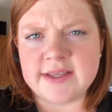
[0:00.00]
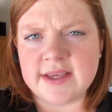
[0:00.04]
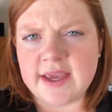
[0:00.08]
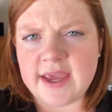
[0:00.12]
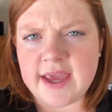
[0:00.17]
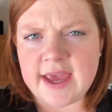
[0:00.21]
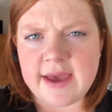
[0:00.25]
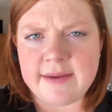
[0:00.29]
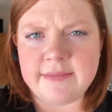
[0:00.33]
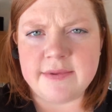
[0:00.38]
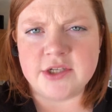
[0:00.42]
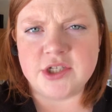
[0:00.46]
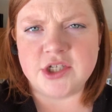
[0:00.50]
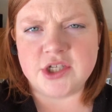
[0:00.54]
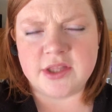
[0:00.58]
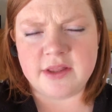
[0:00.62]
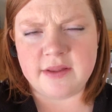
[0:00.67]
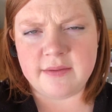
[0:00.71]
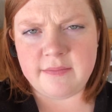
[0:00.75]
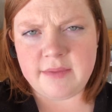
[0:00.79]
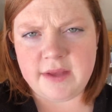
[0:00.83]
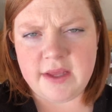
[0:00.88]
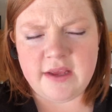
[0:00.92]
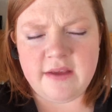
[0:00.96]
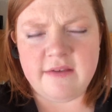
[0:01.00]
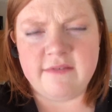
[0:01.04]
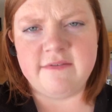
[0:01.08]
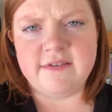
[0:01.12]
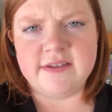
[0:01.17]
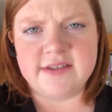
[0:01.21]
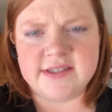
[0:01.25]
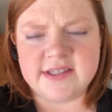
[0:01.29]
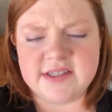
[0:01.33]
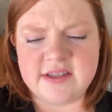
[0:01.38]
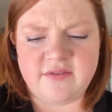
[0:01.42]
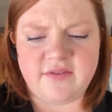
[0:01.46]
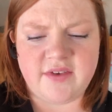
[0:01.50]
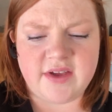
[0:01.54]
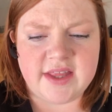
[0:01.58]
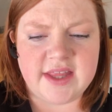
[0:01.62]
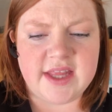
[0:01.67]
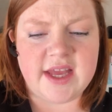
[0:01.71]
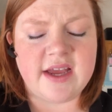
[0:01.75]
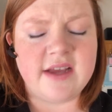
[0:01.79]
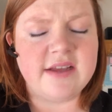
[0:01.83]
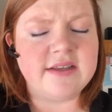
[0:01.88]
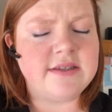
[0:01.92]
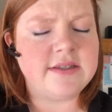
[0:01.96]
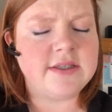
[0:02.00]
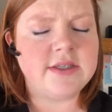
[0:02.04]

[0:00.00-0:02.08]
the cabbage and the beef and stuff like that.